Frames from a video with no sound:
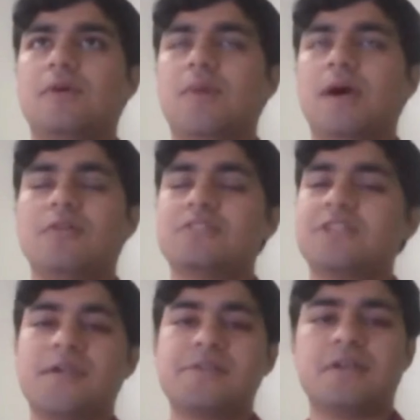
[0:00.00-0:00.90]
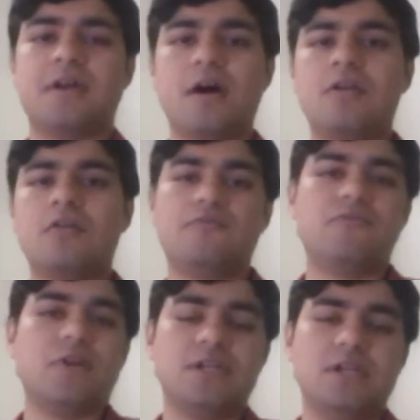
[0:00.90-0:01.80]
by all standards, there are no
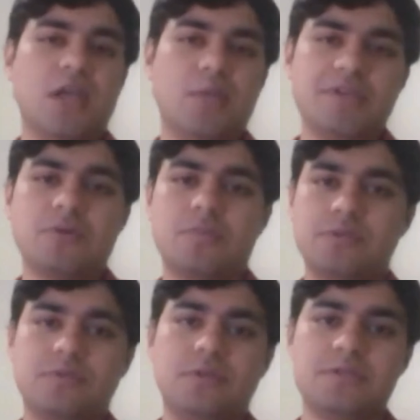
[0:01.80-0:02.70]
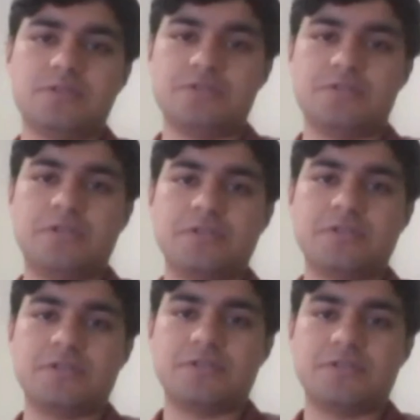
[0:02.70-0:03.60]
funded MS opportunities in the United
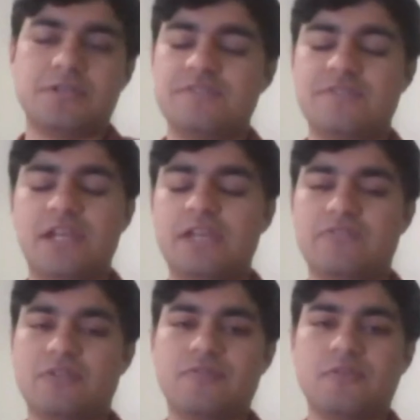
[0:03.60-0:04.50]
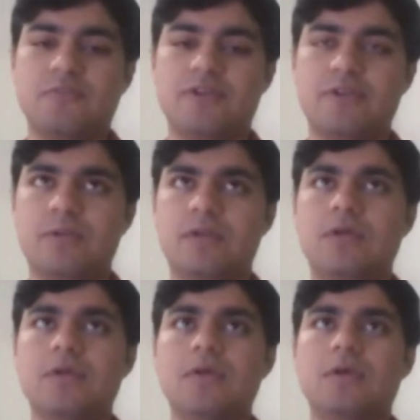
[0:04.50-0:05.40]
States. It's very difficult for you to find one.
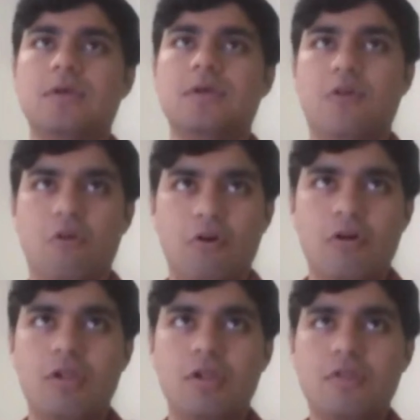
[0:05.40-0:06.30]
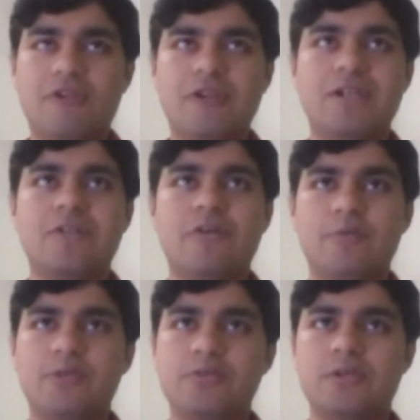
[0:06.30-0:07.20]
All funded
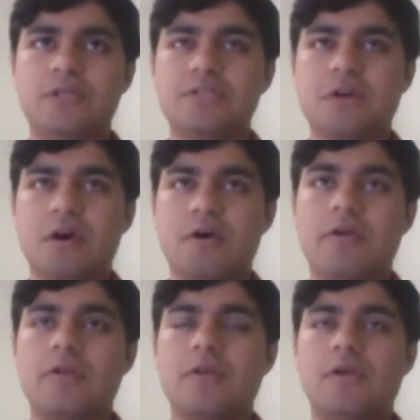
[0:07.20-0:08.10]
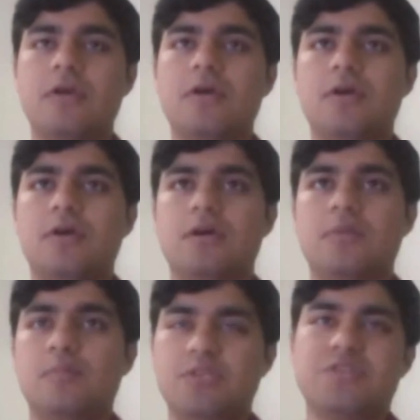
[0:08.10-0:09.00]
opportunities are
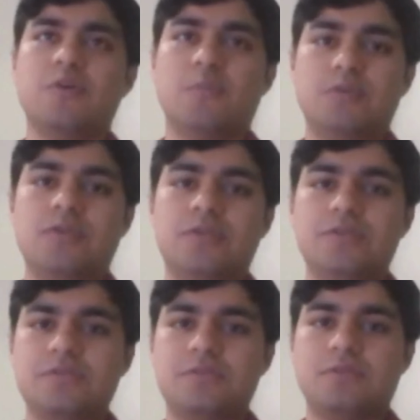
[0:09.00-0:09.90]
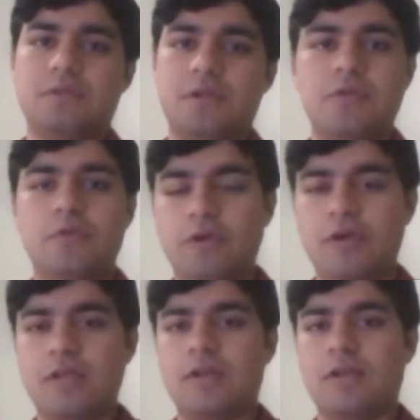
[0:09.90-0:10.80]
PhD opportunities. Now you
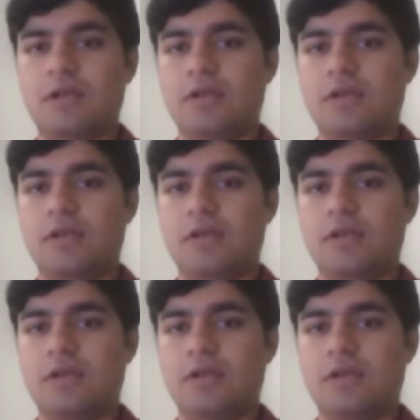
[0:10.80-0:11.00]
can